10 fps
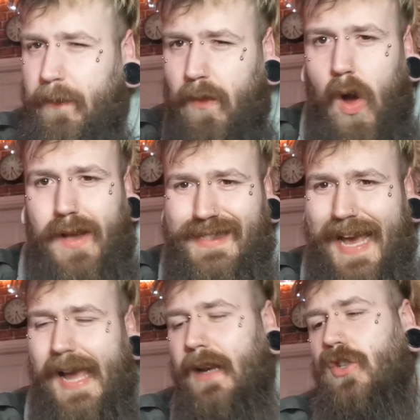I'm not
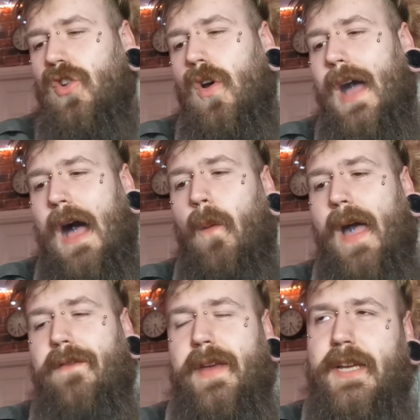entirely sure how
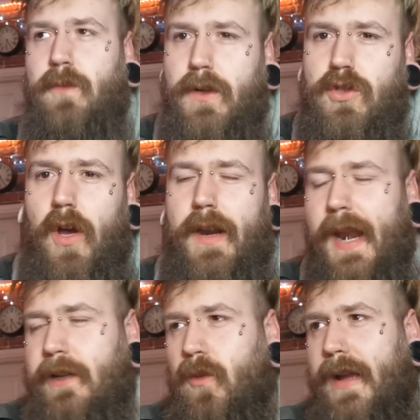heavy it is, but it's got a
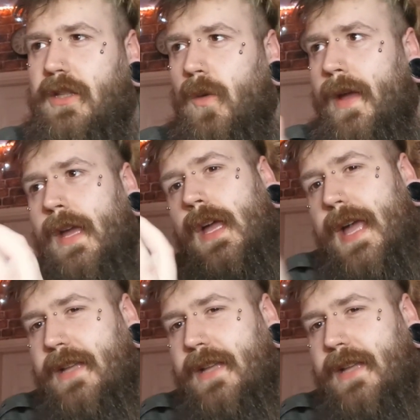nice weight to it.